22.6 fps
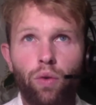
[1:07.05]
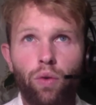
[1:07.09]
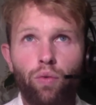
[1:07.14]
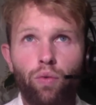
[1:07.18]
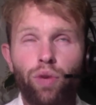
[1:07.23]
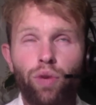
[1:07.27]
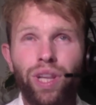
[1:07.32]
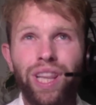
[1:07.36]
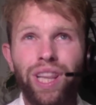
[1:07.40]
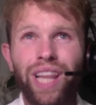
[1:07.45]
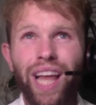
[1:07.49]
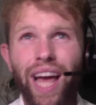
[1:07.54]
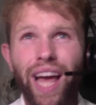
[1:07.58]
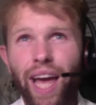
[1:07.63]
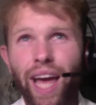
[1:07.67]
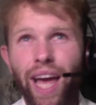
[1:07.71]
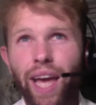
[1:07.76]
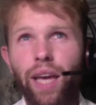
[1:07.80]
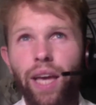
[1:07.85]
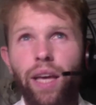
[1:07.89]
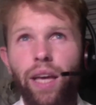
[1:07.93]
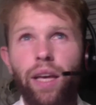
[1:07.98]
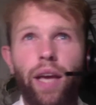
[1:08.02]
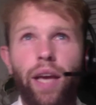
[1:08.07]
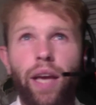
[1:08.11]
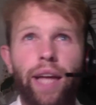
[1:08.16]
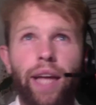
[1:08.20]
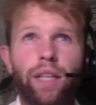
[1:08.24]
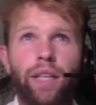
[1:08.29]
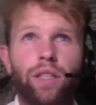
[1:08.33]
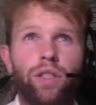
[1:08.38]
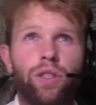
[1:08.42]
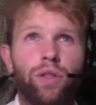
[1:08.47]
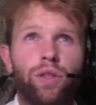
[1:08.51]
relay
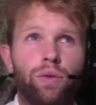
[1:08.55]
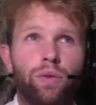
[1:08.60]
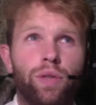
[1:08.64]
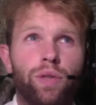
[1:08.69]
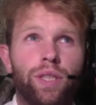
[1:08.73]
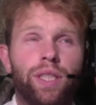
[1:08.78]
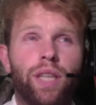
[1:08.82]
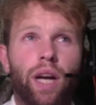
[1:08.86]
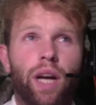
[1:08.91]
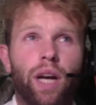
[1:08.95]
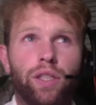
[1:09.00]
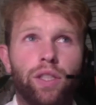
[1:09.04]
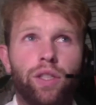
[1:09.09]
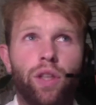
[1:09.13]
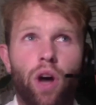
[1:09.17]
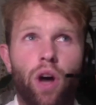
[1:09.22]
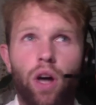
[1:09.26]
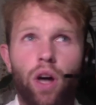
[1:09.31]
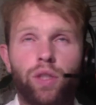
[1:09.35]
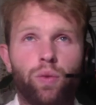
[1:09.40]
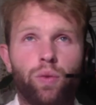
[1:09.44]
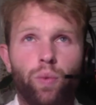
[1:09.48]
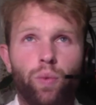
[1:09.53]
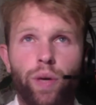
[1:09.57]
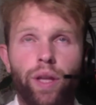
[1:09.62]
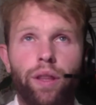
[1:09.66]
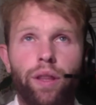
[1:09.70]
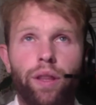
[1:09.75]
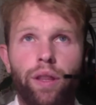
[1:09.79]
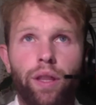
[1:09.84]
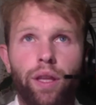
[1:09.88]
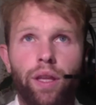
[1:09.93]
and to discuss thoughts with,